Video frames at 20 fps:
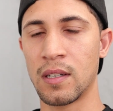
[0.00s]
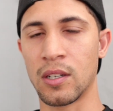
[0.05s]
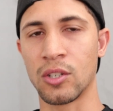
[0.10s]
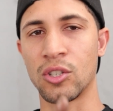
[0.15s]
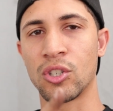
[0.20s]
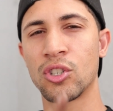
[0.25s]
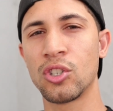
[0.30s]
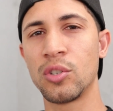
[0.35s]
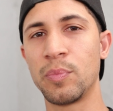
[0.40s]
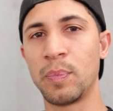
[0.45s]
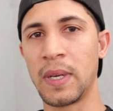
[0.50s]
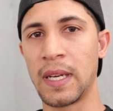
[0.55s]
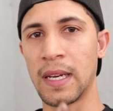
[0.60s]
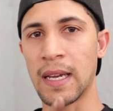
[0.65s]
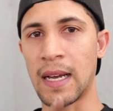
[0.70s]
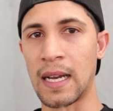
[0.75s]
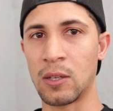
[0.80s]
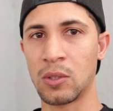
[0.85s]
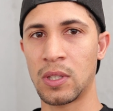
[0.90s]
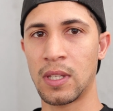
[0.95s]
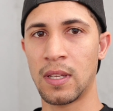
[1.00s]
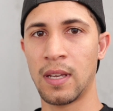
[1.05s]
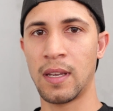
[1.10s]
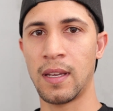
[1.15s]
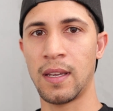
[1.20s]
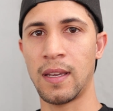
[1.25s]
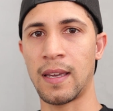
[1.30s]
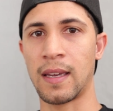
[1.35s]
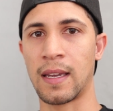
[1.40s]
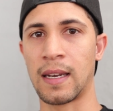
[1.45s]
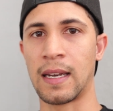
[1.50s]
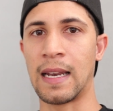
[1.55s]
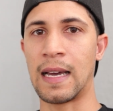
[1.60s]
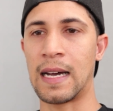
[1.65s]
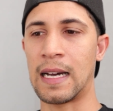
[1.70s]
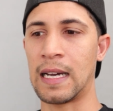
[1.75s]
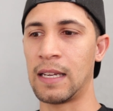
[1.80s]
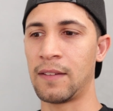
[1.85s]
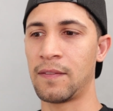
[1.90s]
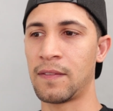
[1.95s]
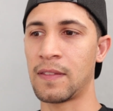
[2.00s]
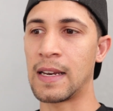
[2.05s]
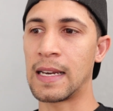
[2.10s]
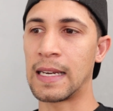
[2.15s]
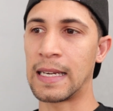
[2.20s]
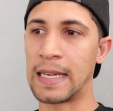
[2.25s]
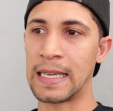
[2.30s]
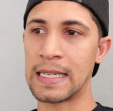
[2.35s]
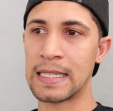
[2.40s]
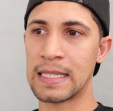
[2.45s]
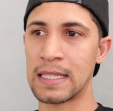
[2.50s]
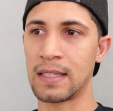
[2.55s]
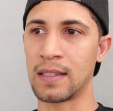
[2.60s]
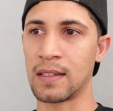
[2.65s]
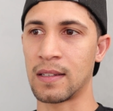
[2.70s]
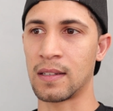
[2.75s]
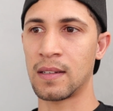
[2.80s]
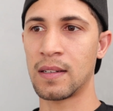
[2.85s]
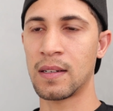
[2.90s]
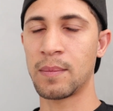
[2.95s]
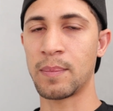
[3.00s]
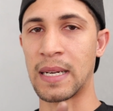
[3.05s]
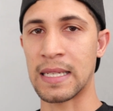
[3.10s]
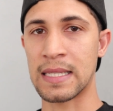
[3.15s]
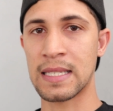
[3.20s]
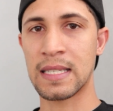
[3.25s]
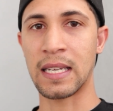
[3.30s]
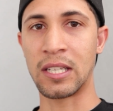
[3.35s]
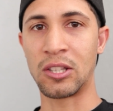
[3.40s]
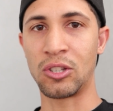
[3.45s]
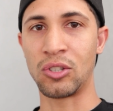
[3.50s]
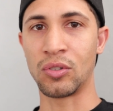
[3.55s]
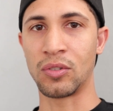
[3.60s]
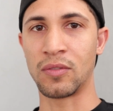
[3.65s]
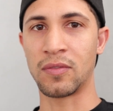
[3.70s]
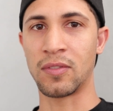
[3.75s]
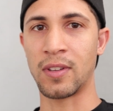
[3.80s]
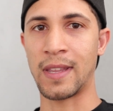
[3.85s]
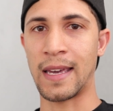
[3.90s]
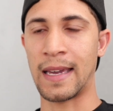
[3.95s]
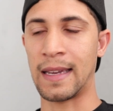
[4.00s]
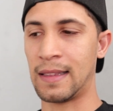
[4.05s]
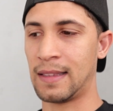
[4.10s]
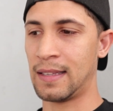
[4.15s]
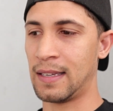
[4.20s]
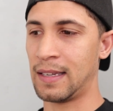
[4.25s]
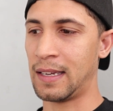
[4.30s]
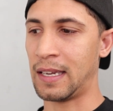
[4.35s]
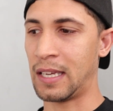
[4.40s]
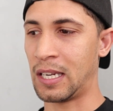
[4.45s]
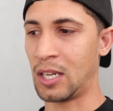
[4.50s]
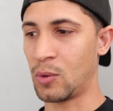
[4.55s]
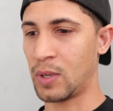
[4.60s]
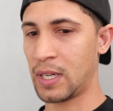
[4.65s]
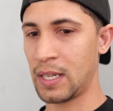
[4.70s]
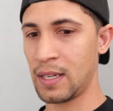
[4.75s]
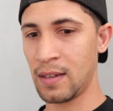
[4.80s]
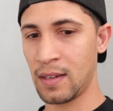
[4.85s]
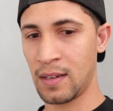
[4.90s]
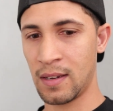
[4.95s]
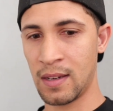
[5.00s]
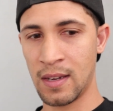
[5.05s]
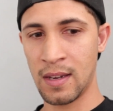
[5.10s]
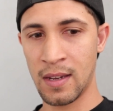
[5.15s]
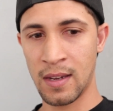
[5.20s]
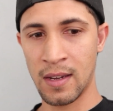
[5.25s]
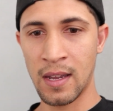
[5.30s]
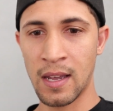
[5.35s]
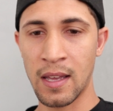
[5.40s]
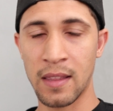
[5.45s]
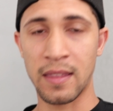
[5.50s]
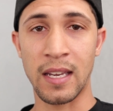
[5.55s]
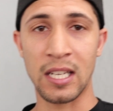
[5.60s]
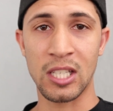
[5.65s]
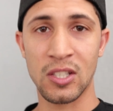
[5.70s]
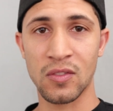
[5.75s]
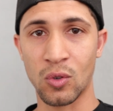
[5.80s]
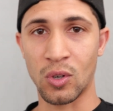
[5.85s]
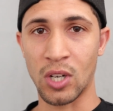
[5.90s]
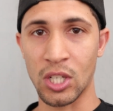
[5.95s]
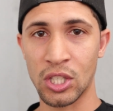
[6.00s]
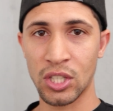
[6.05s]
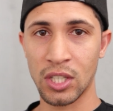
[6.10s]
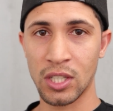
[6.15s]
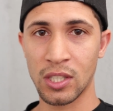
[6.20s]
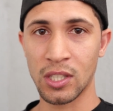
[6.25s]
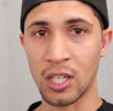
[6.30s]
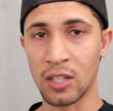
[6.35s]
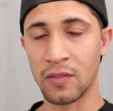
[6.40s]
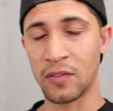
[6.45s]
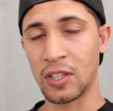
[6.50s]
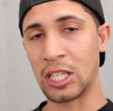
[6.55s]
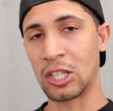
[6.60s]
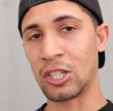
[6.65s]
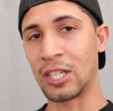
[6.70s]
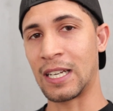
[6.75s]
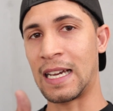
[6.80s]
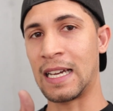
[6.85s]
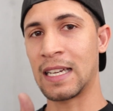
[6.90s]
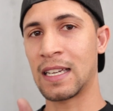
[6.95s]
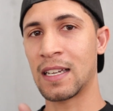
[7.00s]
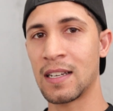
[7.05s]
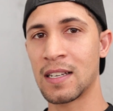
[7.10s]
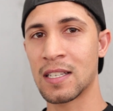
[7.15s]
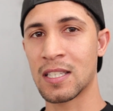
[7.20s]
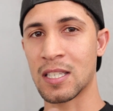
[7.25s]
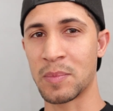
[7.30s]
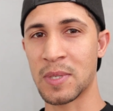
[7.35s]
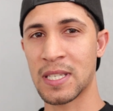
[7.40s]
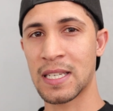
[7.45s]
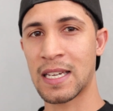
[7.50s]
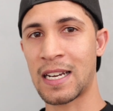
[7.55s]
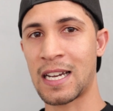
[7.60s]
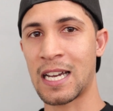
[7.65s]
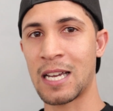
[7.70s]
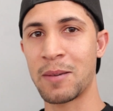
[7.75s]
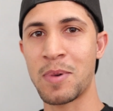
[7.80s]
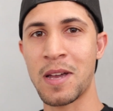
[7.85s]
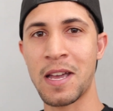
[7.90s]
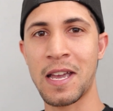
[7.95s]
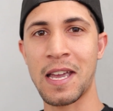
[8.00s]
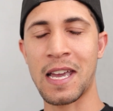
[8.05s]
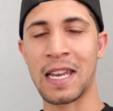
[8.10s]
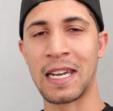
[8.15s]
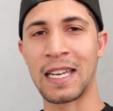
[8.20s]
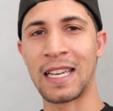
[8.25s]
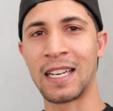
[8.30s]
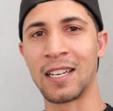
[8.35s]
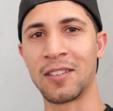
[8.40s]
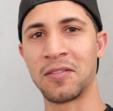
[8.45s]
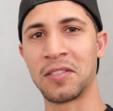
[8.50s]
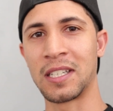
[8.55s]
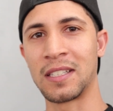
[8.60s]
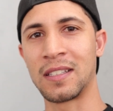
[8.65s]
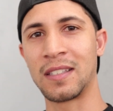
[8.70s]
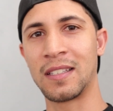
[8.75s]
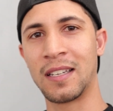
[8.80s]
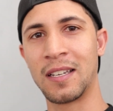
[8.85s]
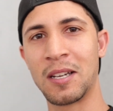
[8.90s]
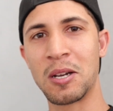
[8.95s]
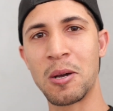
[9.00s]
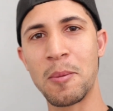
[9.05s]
It should be out and live next year, but stay tuned for that. Anyway, thanks for watching. Don't forget to like, subscribe, and elevate.